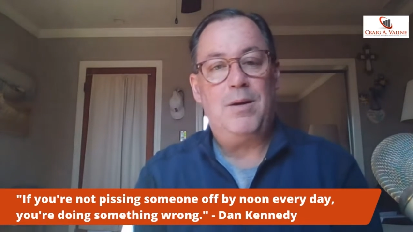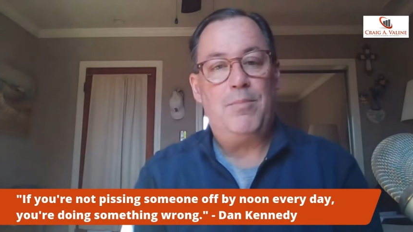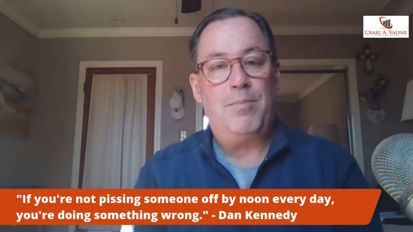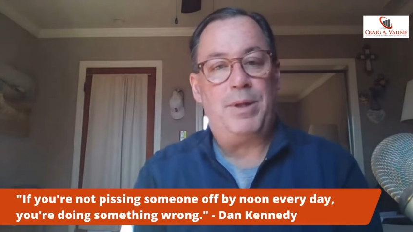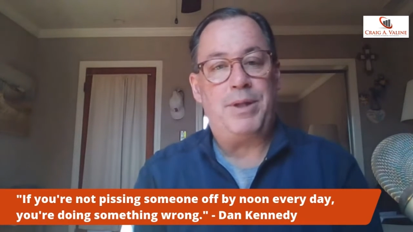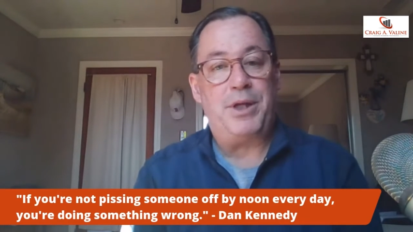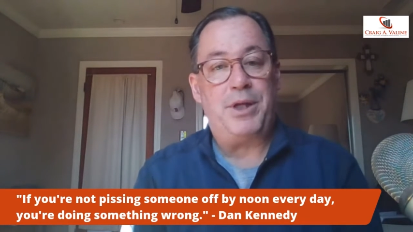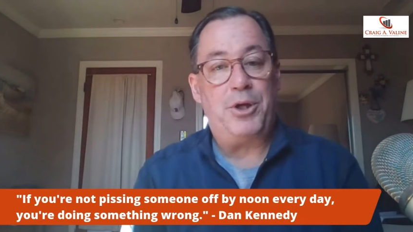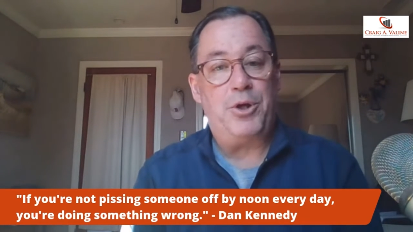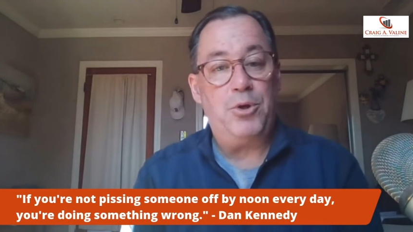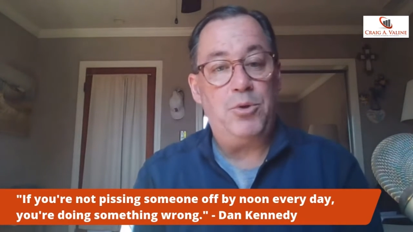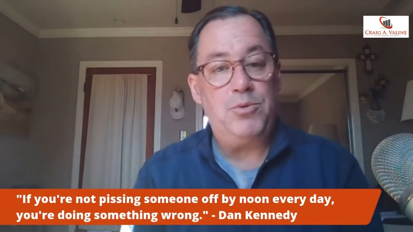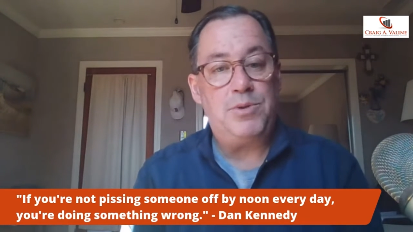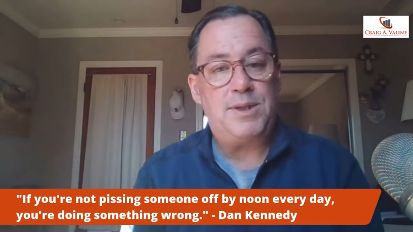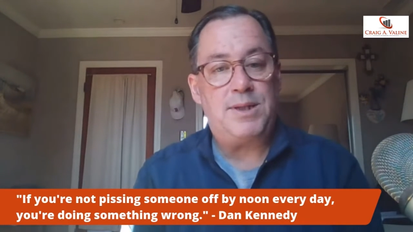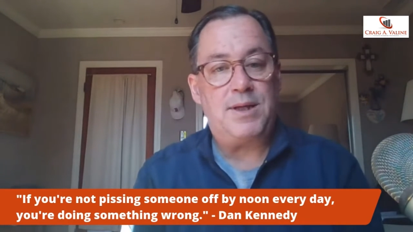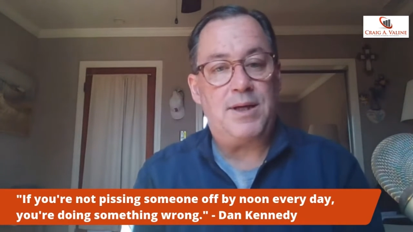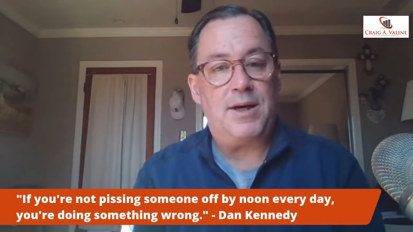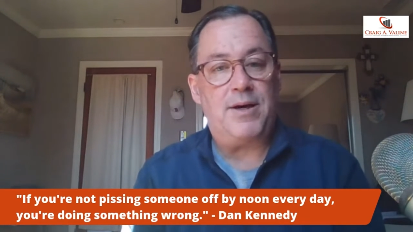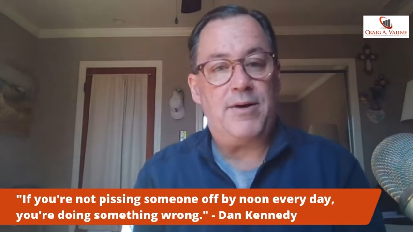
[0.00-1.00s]
But the
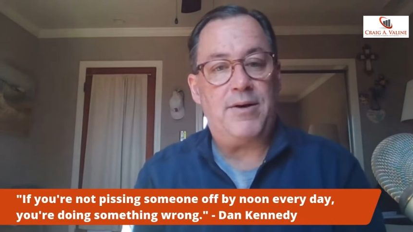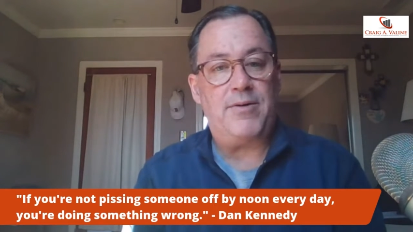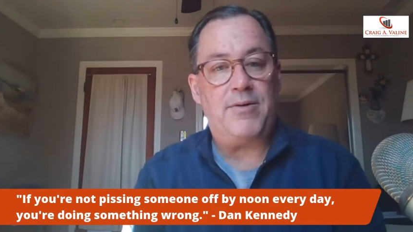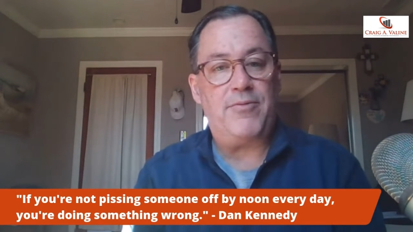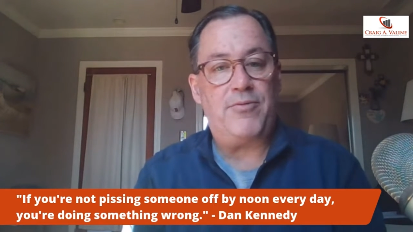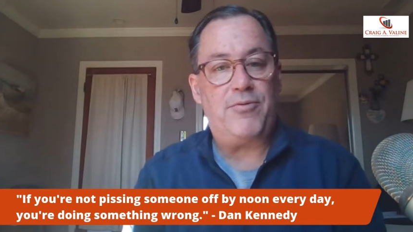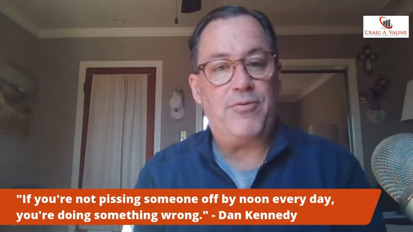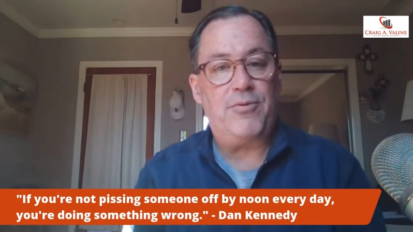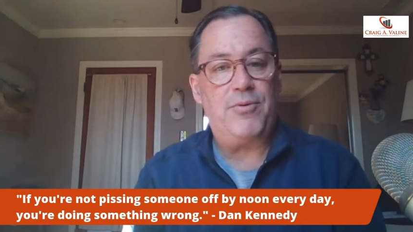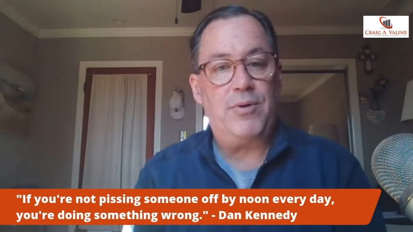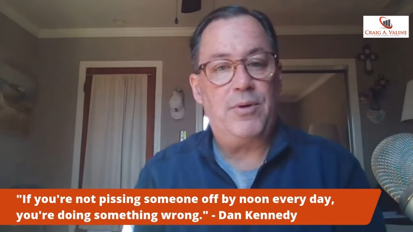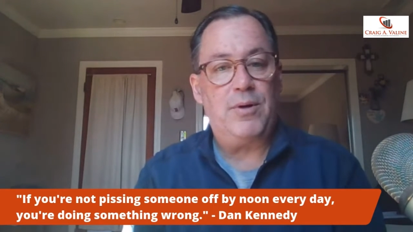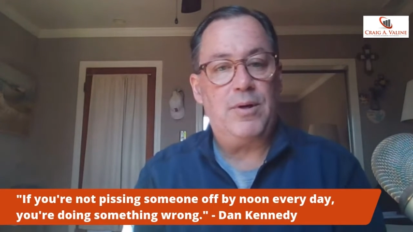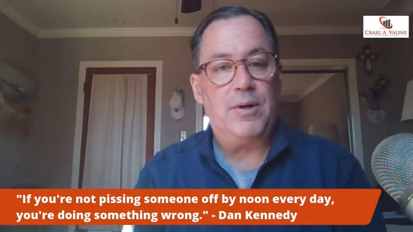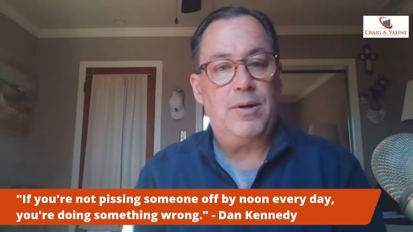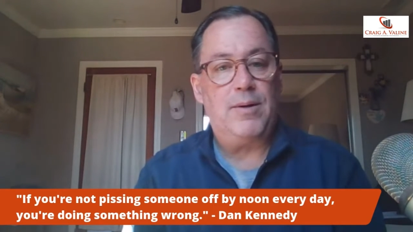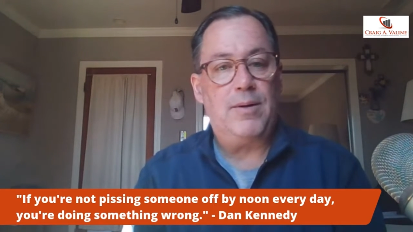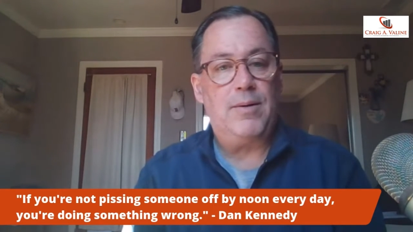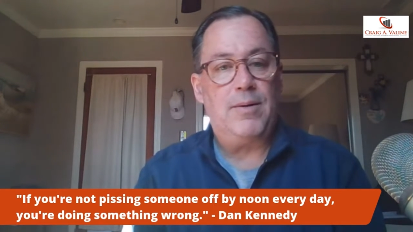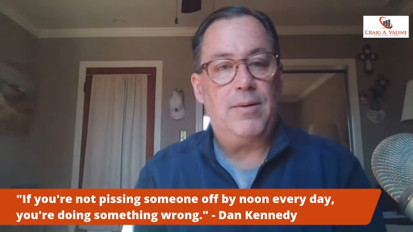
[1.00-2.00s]
use of
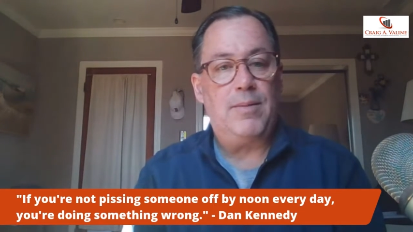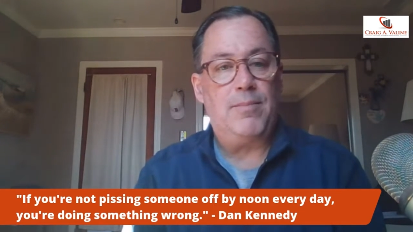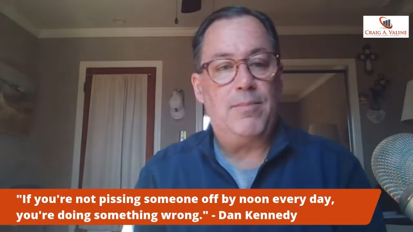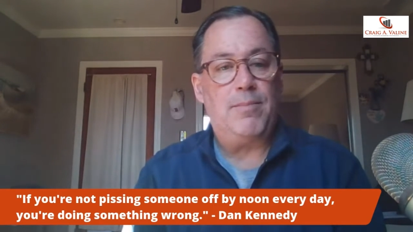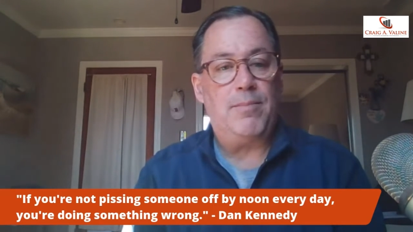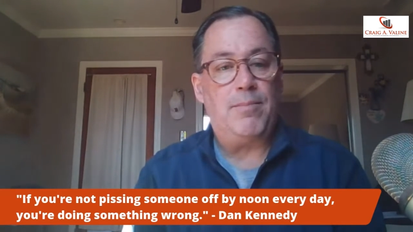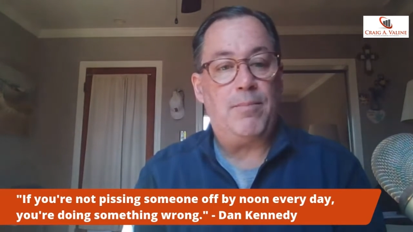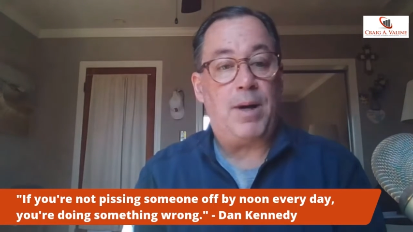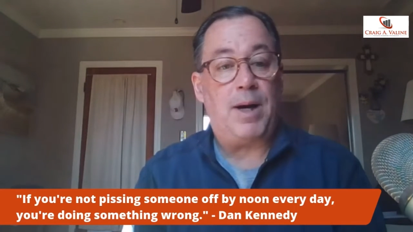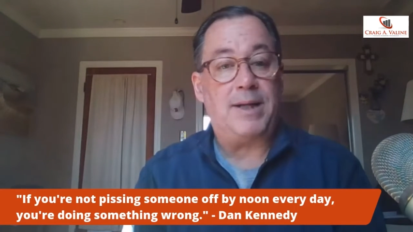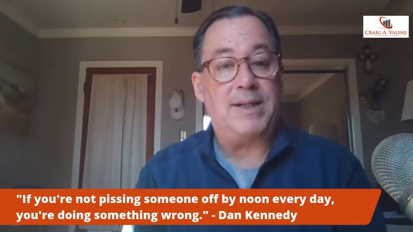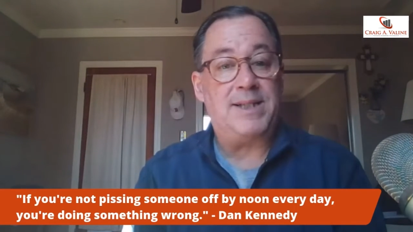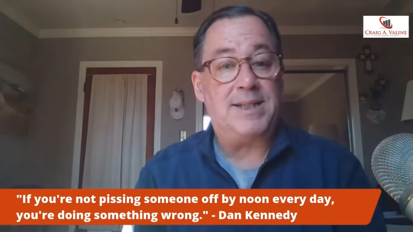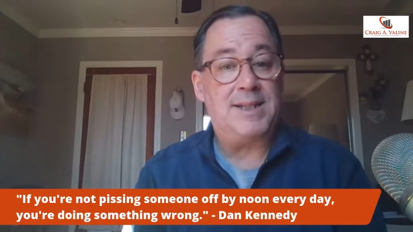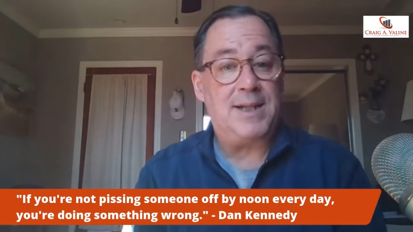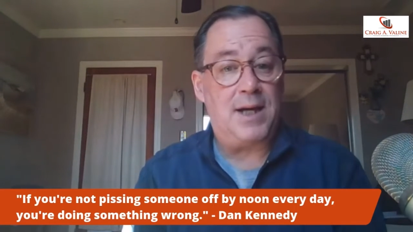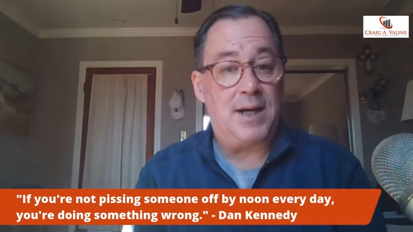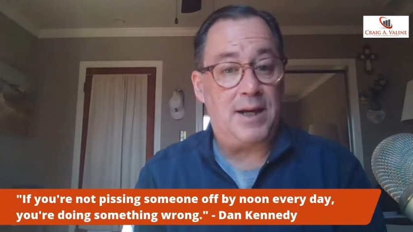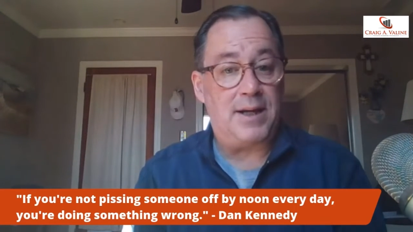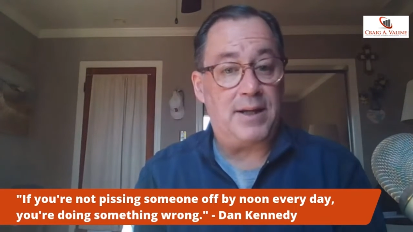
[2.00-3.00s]
my
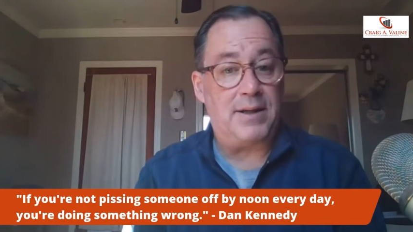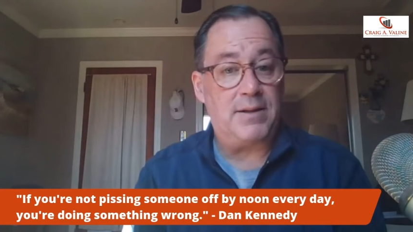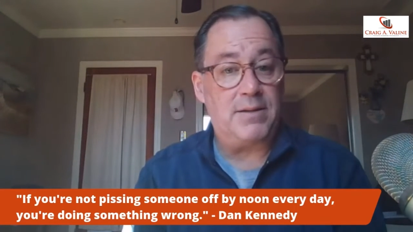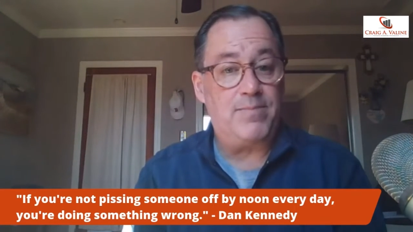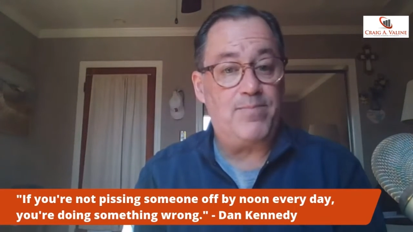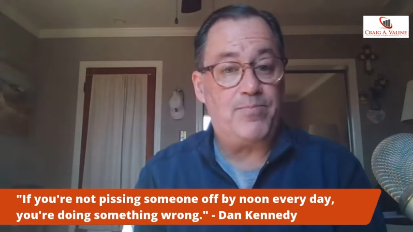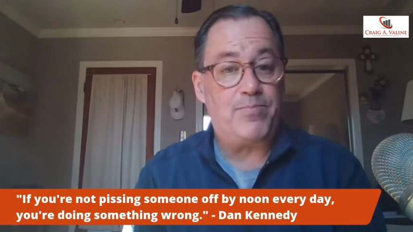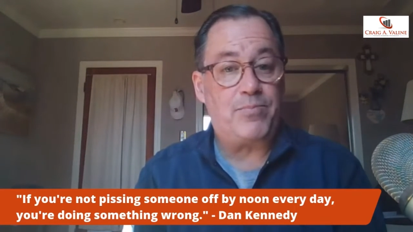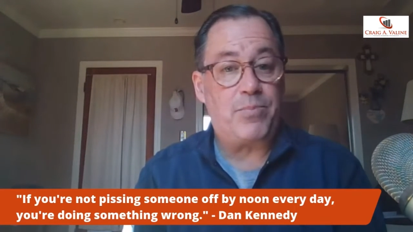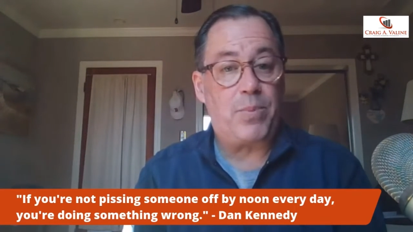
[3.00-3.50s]
son's